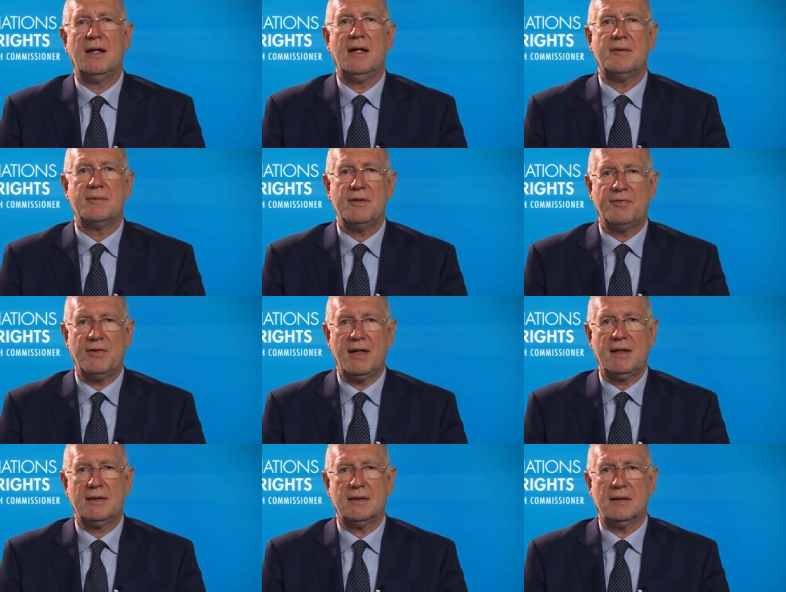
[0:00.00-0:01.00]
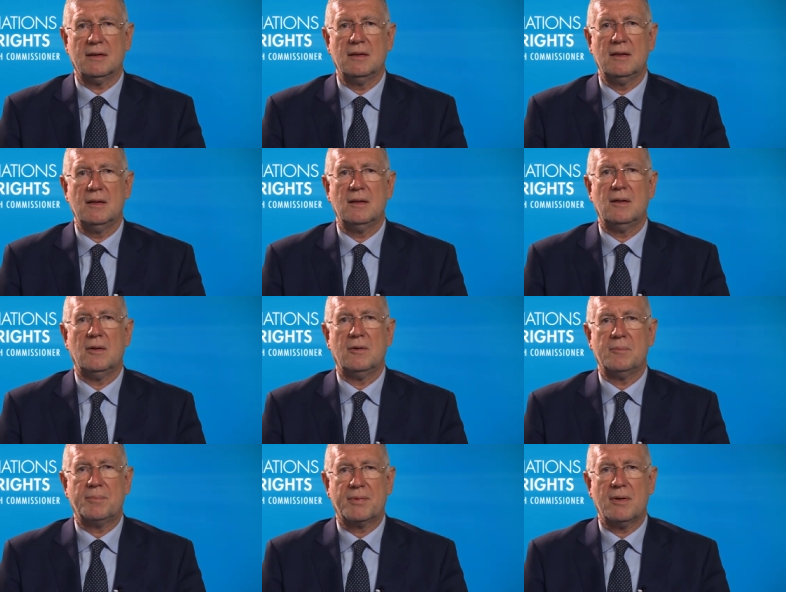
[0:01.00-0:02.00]
and reflecting
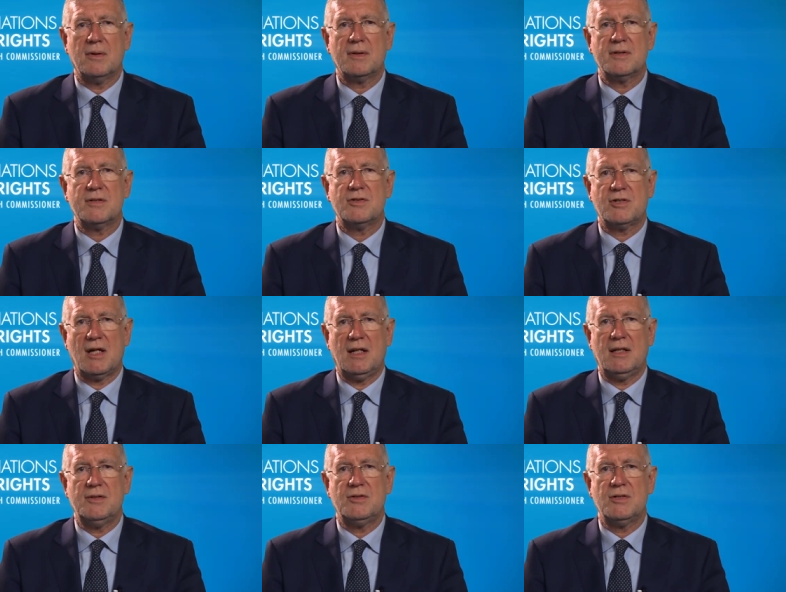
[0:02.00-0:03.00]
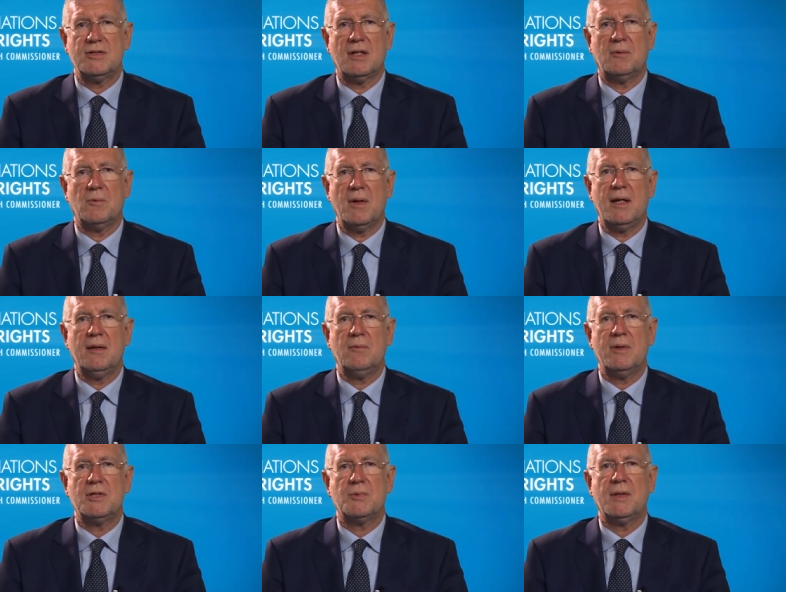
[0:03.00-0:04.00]
on progress, challenges, and way in
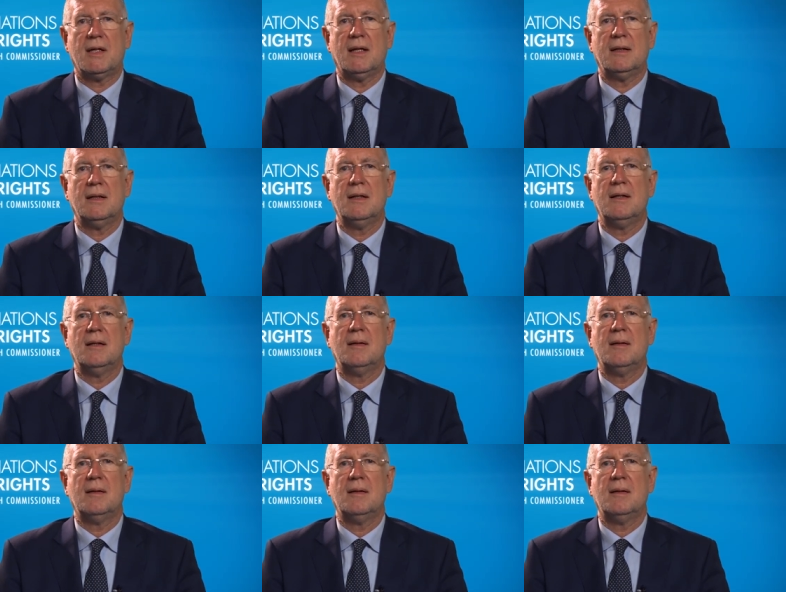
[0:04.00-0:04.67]
which we can